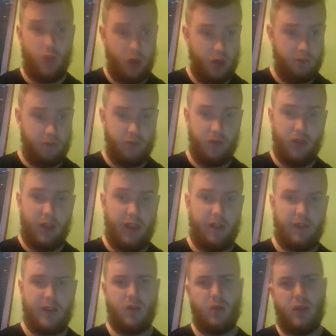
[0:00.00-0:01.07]
We're really
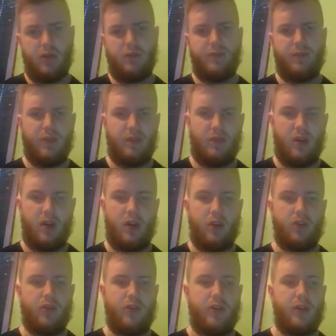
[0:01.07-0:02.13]
physical. Well, I've got
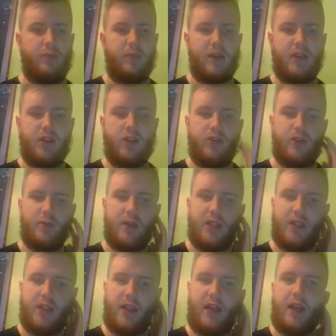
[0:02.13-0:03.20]
100 base 100
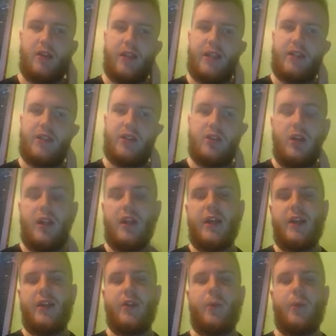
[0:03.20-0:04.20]
special attack on this, so and